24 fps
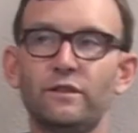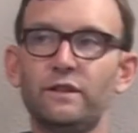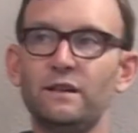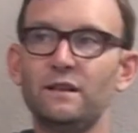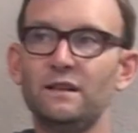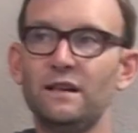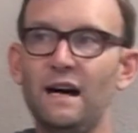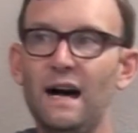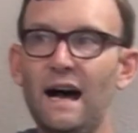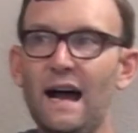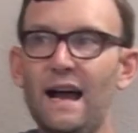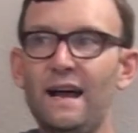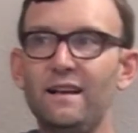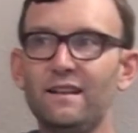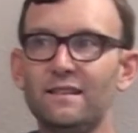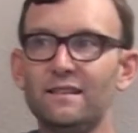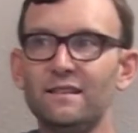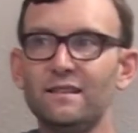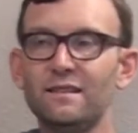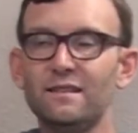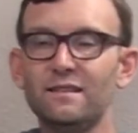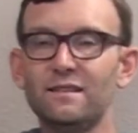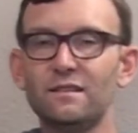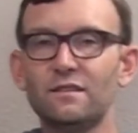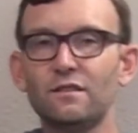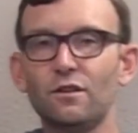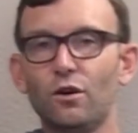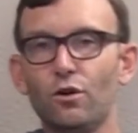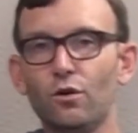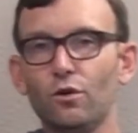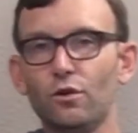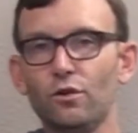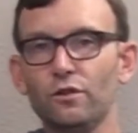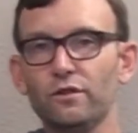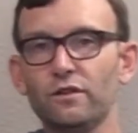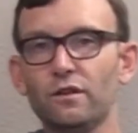The high assist
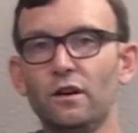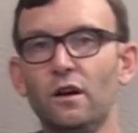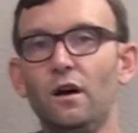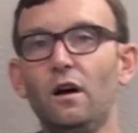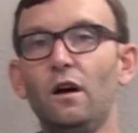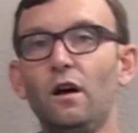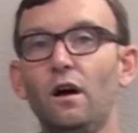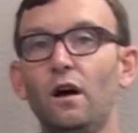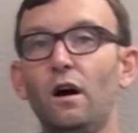totals